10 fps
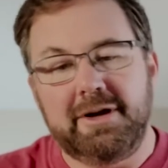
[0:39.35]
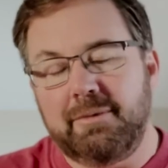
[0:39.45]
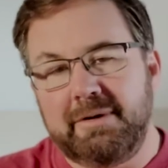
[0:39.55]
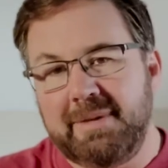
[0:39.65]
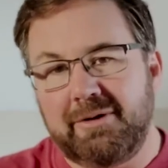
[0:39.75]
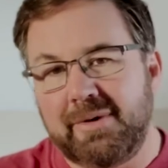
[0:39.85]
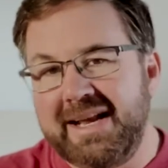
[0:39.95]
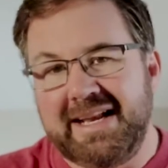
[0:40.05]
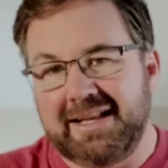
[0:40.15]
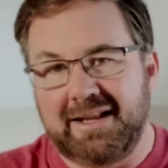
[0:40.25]
we've been
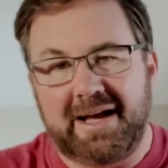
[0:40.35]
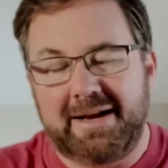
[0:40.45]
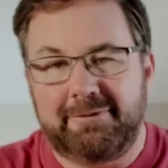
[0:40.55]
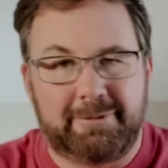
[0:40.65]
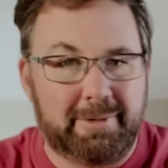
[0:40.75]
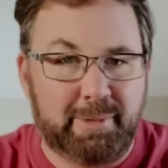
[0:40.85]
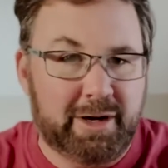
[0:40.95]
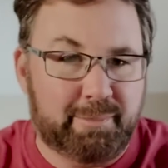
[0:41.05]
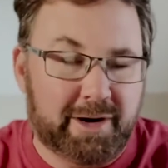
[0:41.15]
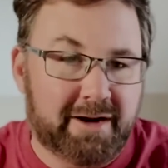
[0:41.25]
reading a lot from the
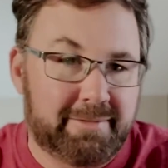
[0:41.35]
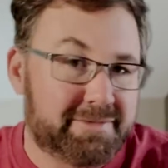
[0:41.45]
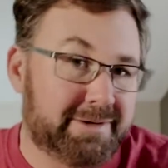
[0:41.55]
book of Proverbs.